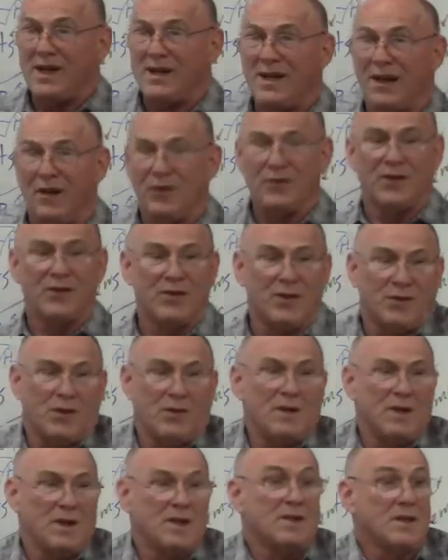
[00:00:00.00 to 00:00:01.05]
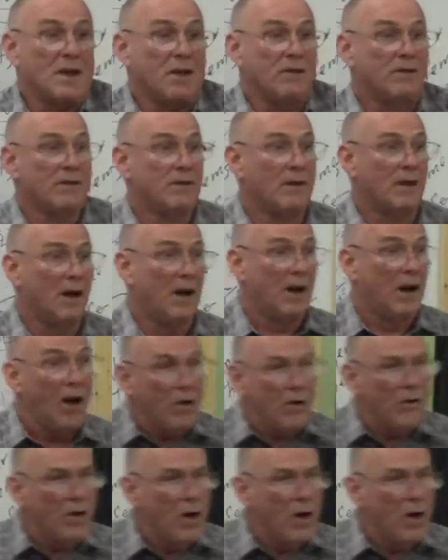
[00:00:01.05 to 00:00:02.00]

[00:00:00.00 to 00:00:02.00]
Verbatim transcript: he tells us to do this stuff. I'll, I'll